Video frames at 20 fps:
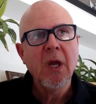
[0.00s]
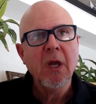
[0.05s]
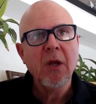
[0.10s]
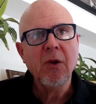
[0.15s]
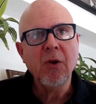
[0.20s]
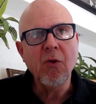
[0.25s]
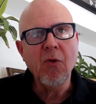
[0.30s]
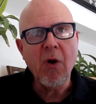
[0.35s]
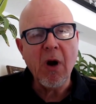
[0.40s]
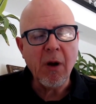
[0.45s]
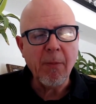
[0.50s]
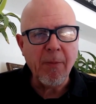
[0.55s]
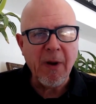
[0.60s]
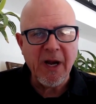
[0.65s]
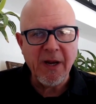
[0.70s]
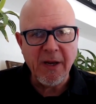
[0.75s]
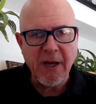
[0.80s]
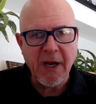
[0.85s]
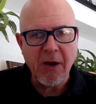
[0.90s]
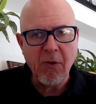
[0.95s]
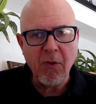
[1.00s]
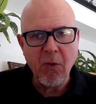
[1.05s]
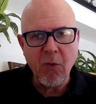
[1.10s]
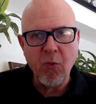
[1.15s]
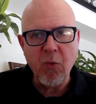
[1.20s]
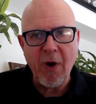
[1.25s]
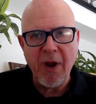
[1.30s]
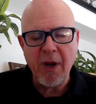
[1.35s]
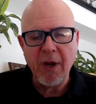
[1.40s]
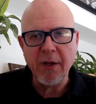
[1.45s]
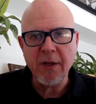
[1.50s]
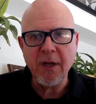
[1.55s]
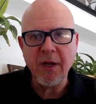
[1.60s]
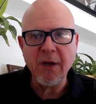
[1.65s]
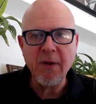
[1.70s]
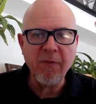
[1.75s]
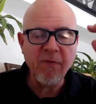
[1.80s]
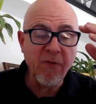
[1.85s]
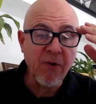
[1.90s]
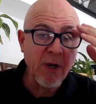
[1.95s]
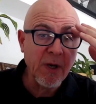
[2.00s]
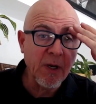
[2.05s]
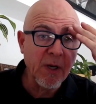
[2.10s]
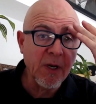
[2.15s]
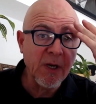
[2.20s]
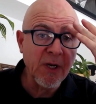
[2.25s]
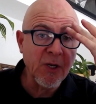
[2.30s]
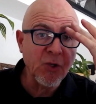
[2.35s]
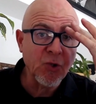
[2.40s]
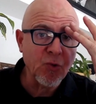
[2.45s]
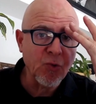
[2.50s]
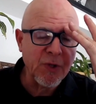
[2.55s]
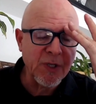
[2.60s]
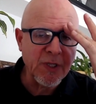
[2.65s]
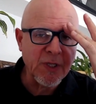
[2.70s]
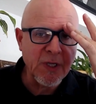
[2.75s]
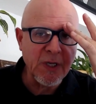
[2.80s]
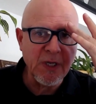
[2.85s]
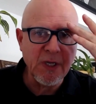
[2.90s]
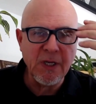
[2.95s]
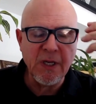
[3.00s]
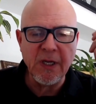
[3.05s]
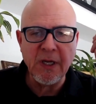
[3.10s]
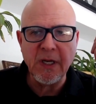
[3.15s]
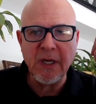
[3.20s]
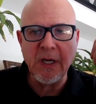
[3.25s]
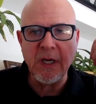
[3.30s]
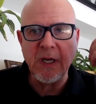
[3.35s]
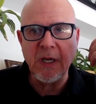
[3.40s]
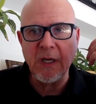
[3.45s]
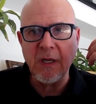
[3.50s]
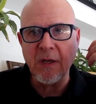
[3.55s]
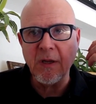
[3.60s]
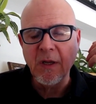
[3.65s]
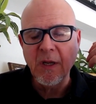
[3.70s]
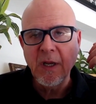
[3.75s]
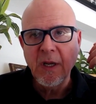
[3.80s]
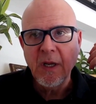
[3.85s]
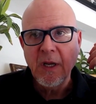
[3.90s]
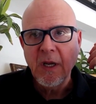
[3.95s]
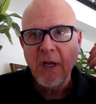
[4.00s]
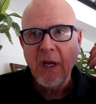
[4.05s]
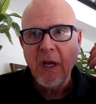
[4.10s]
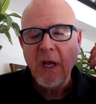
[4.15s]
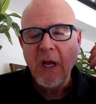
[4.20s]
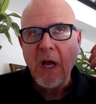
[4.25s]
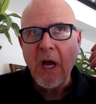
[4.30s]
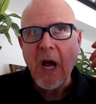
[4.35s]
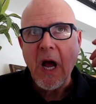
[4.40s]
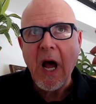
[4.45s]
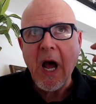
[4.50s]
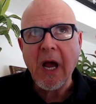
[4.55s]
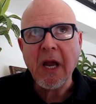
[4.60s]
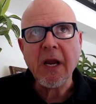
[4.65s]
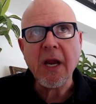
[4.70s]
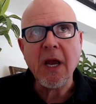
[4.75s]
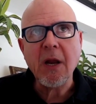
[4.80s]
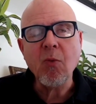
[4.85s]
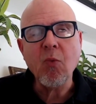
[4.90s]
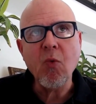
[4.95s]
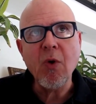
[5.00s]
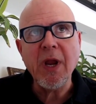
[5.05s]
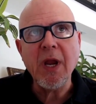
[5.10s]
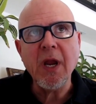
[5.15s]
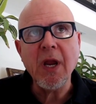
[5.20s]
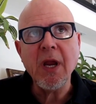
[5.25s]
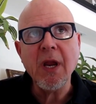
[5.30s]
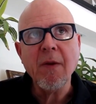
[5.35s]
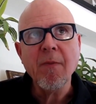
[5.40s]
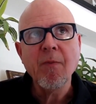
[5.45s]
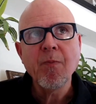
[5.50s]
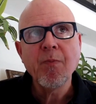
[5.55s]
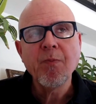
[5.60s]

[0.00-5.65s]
you are by now aware that I'm very interested in how can we